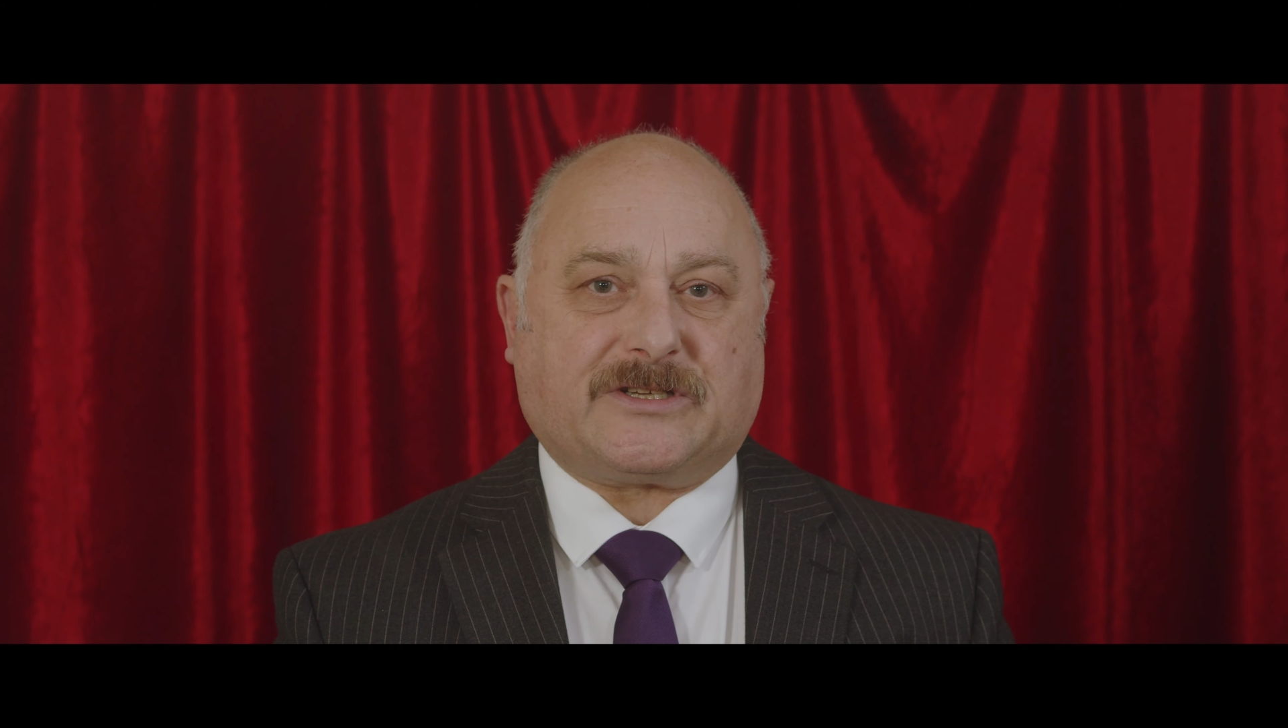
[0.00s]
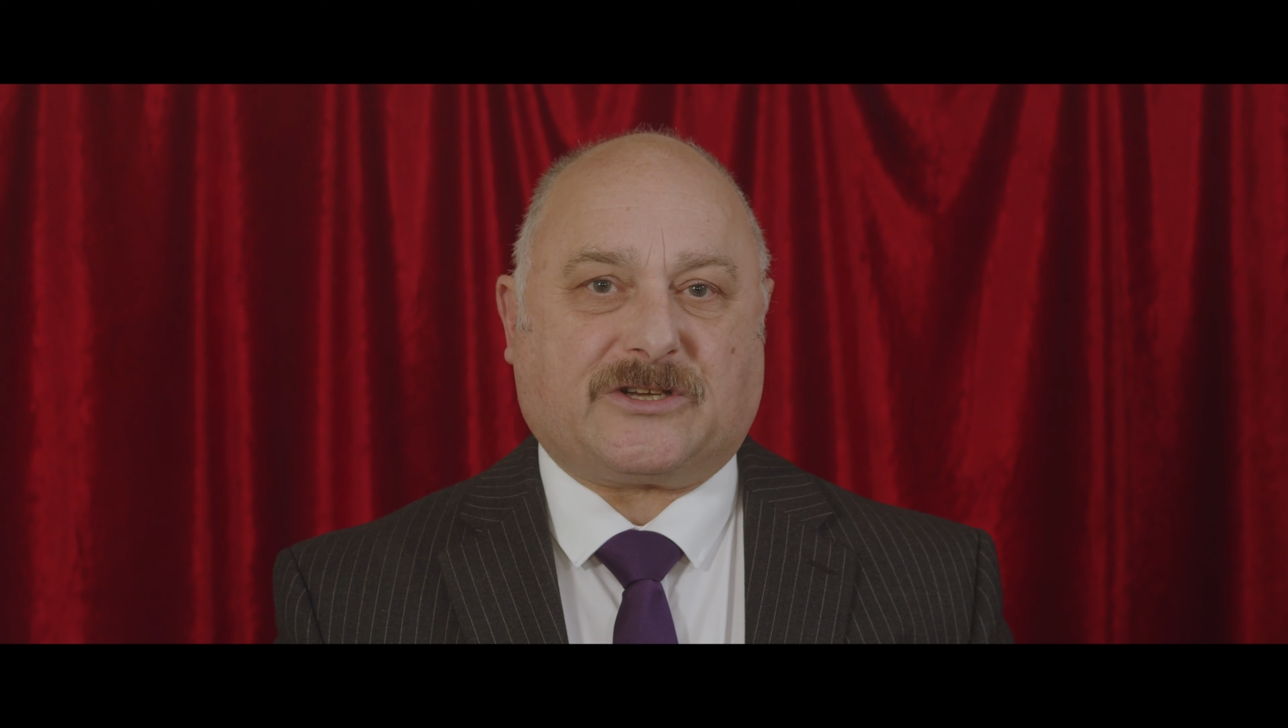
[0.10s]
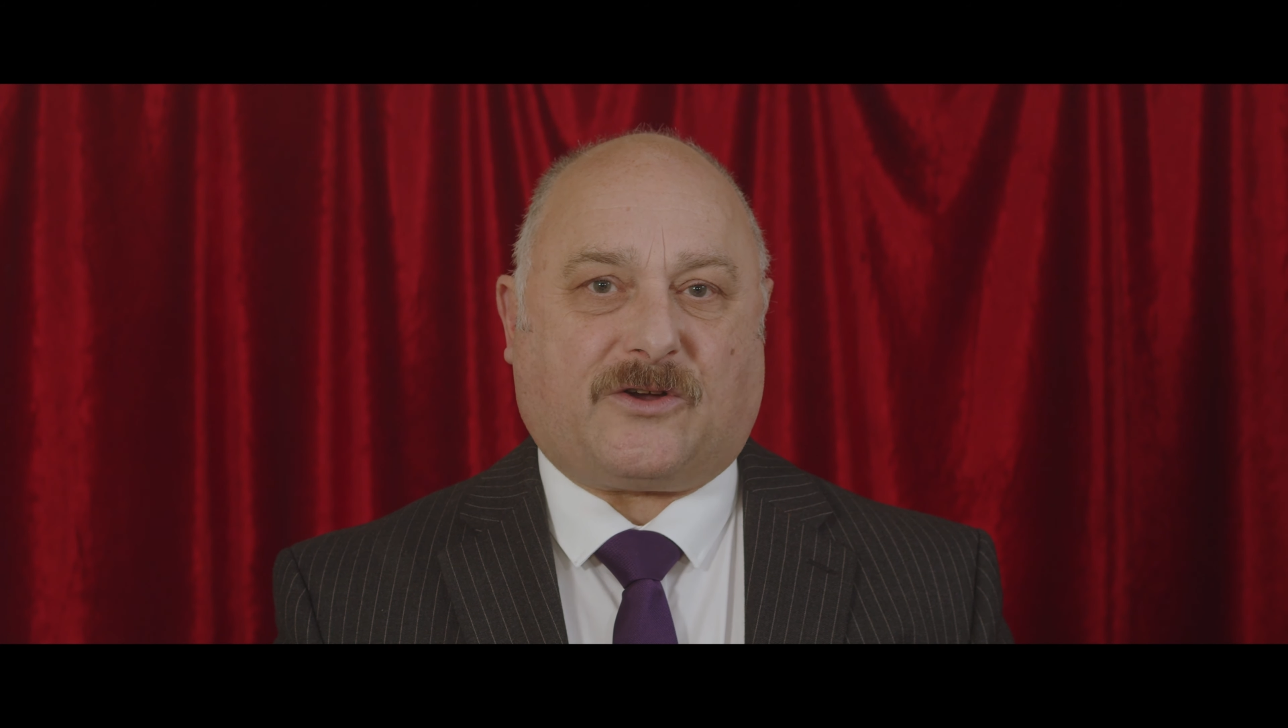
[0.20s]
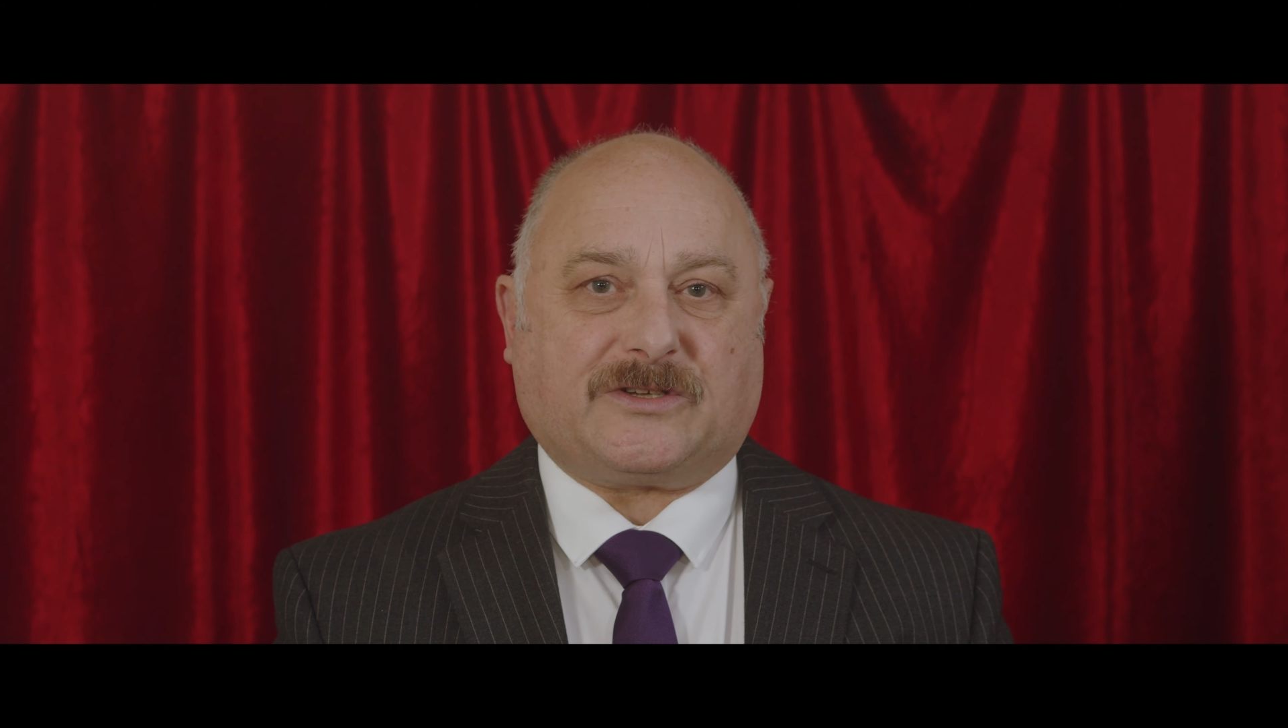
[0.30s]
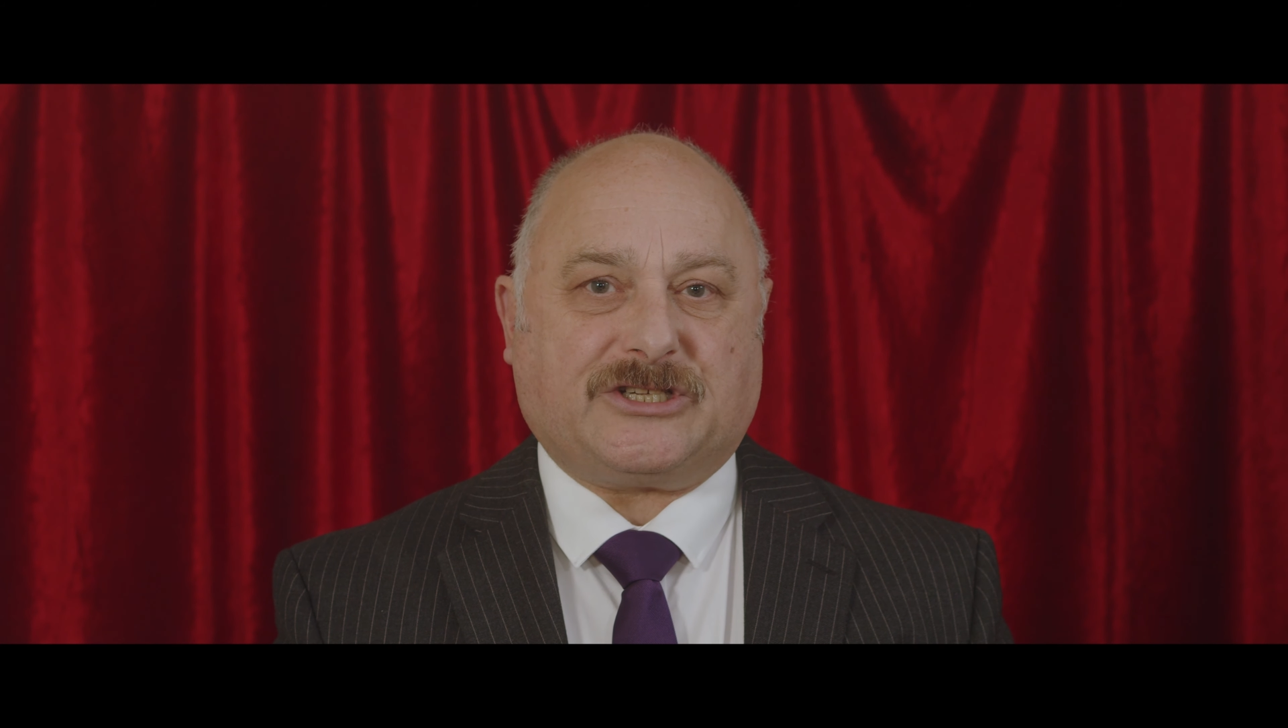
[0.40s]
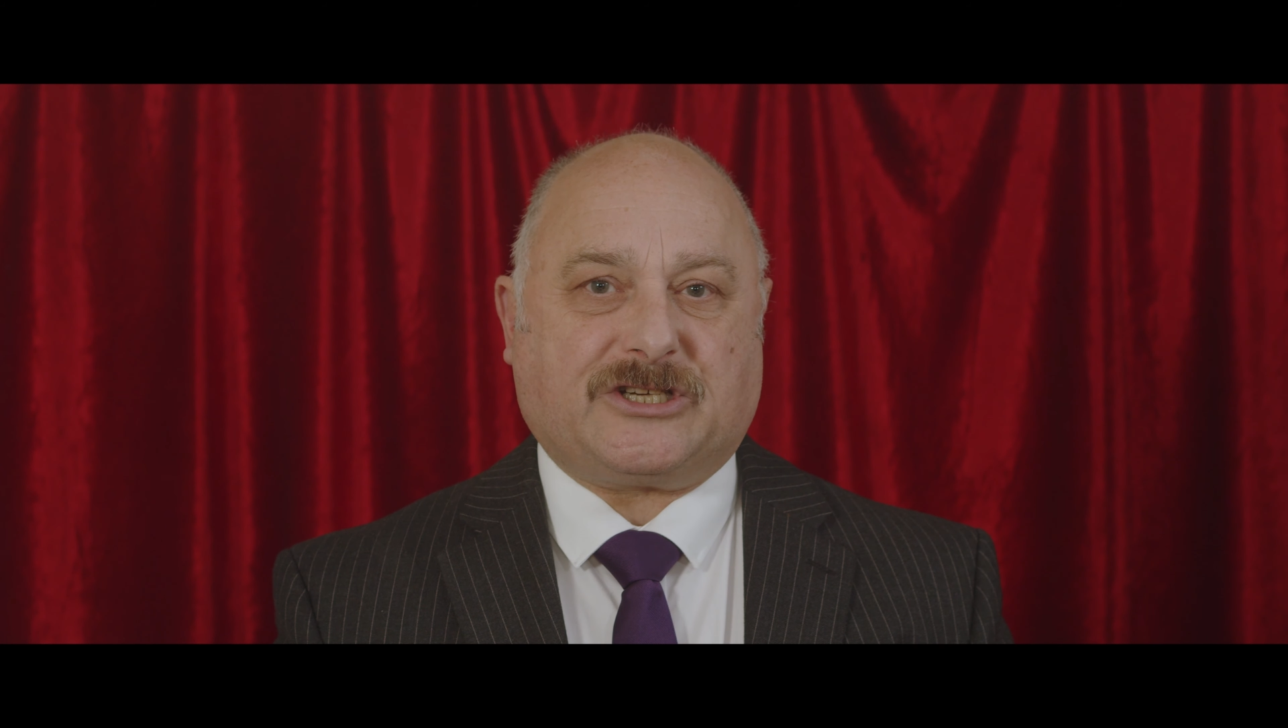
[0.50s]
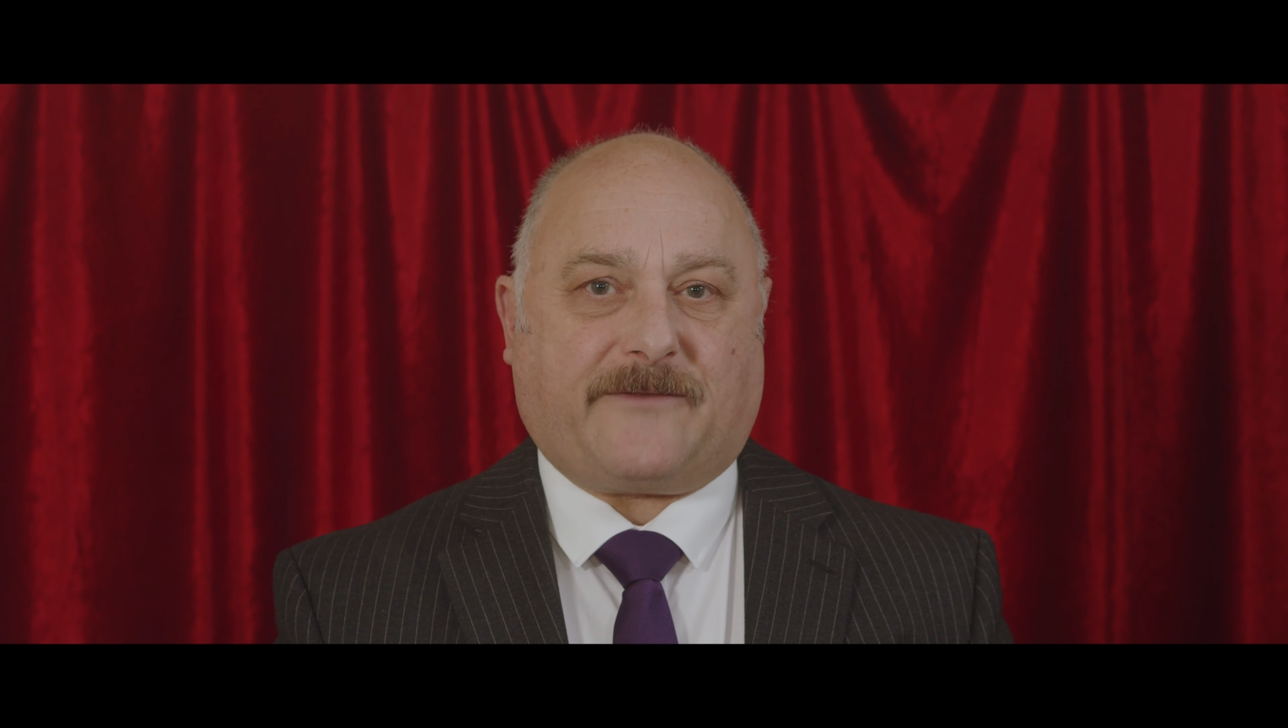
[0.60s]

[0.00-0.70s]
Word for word: Scottish